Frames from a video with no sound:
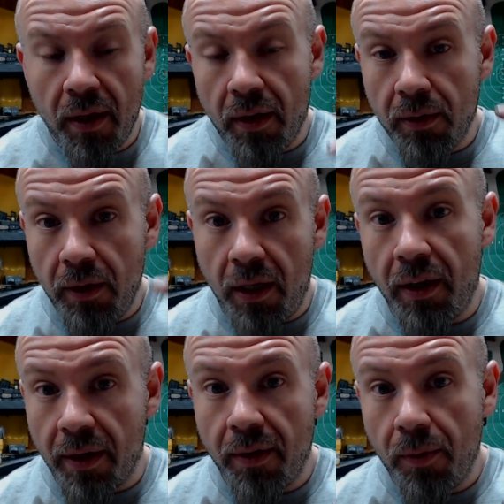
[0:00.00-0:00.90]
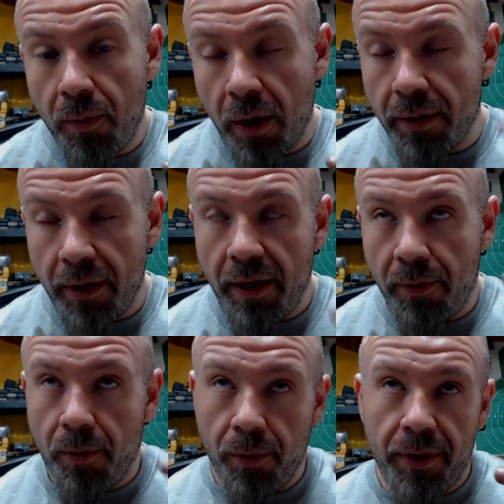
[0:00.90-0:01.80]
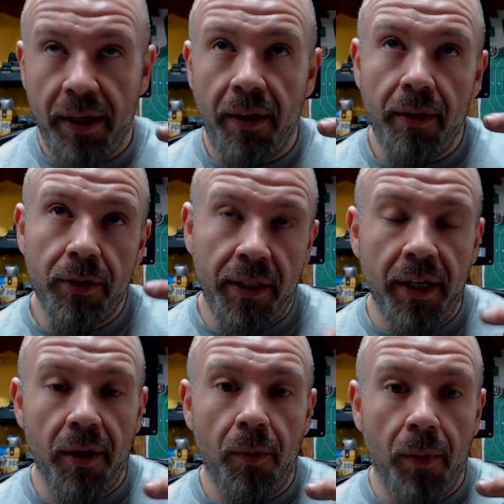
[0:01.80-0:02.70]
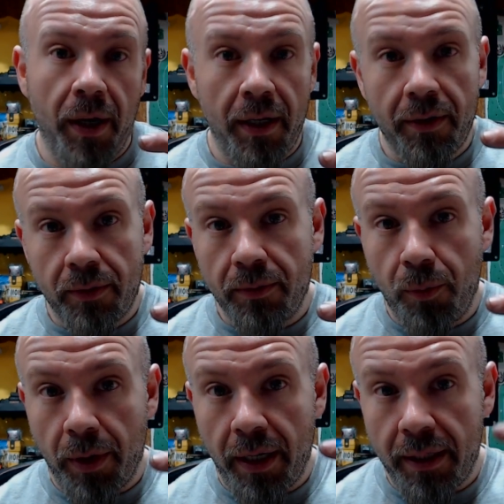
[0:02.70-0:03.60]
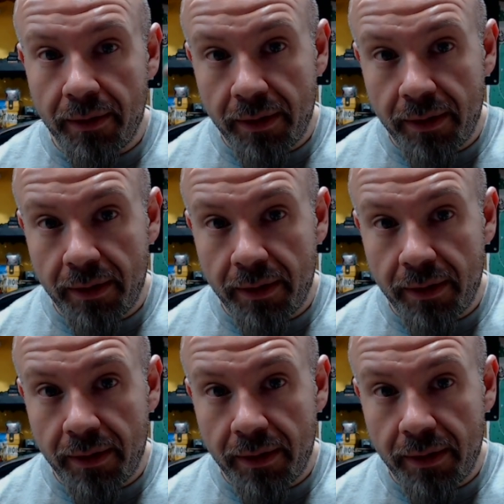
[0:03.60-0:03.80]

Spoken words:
lug or the sear where it